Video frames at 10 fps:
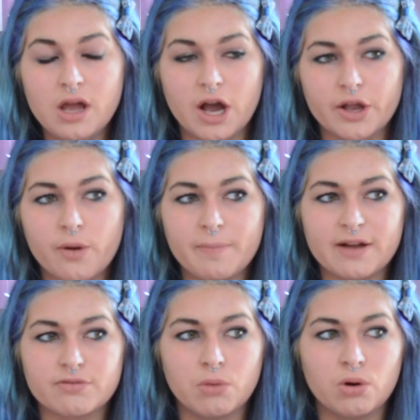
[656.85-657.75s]
I got
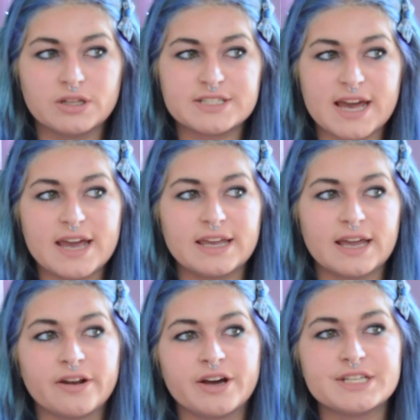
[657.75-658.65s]
back from holiday
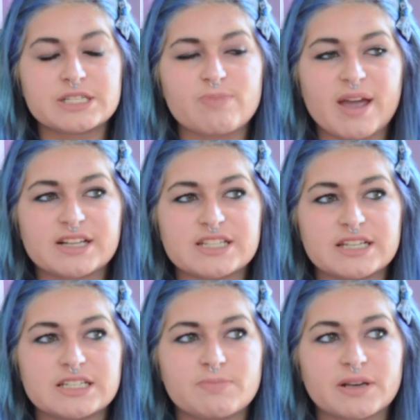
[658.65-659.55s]
and I
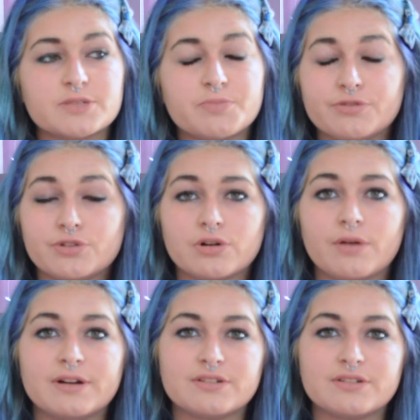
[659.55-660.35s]
expected, because before I went